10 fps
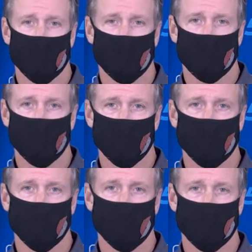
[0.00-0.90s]
Terry, do you
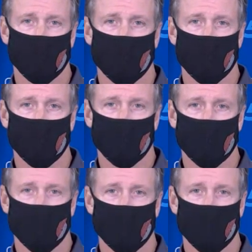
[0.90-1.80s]
have some kind of rule
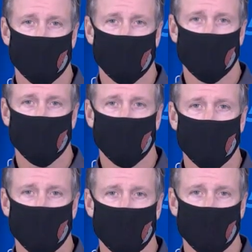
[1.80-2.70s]
that you go by in
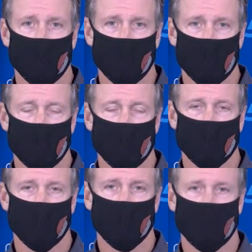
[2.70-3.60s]
terms of when you
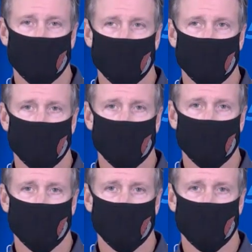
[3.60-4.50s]
remove players
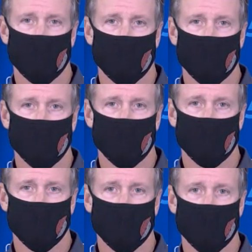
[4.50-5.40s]
in a 30 or
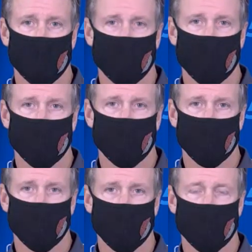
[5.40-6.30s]
40 point
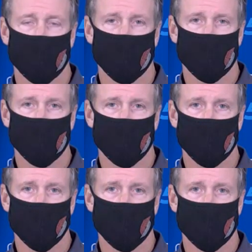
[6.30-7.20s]
deficit
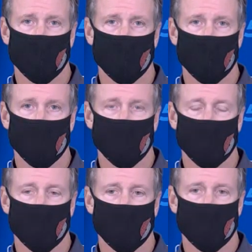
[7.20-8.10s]
situation?
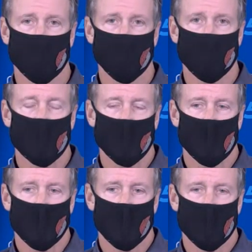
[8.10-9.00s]
What goes into
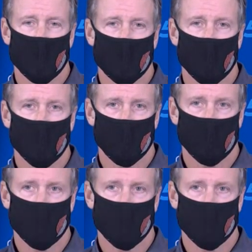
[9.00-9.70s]
that decision?